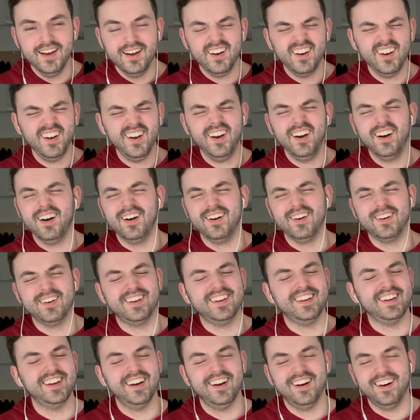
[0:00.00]
Oh
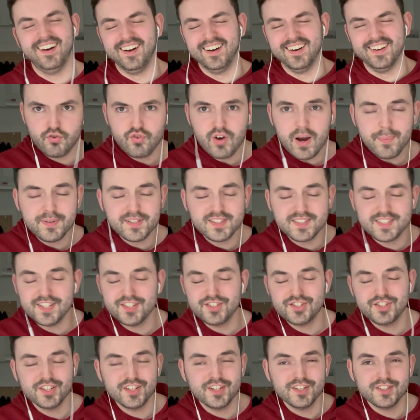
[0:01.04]
god. The
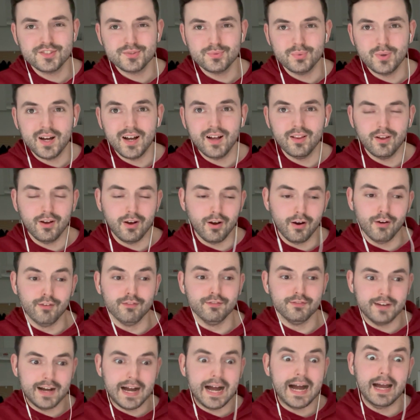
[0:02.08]
repetition as well
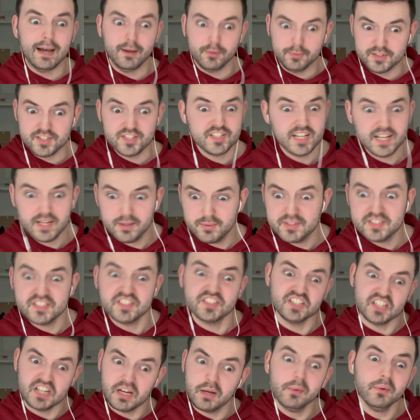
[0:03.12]
of I Wish I Was
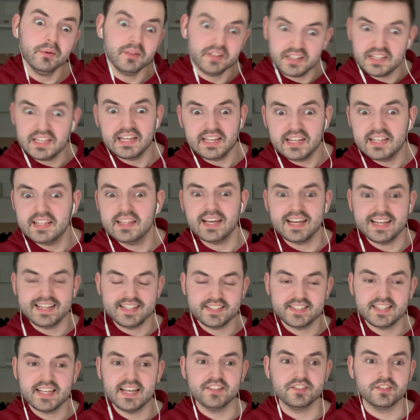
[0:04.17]
Joking that he
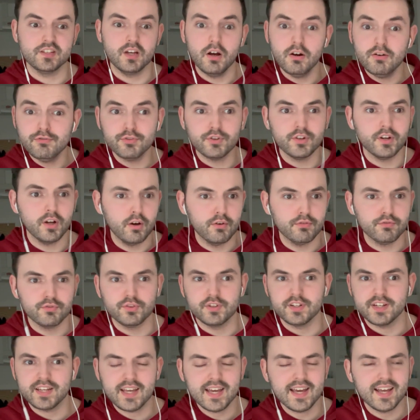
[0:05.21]
says over and over
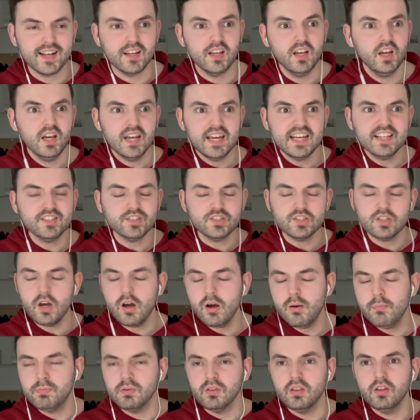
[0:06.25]
again is
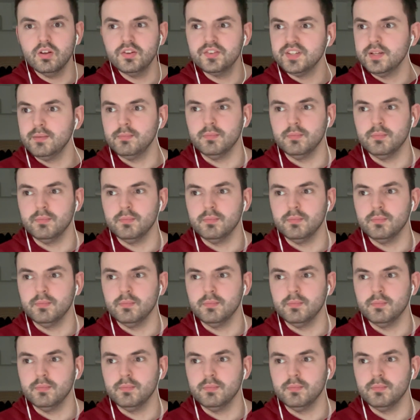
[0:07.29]
so bloody